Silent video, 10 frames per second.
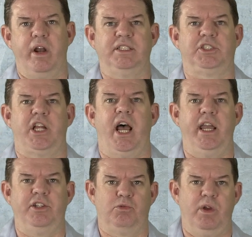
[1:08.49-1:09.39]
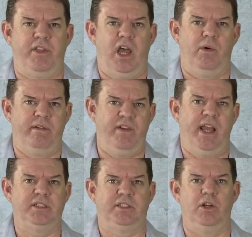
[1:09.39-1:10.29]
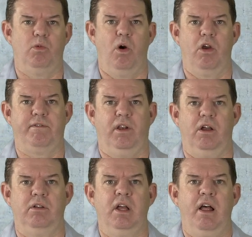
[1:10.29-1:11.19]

has changed with our advanced steel workflow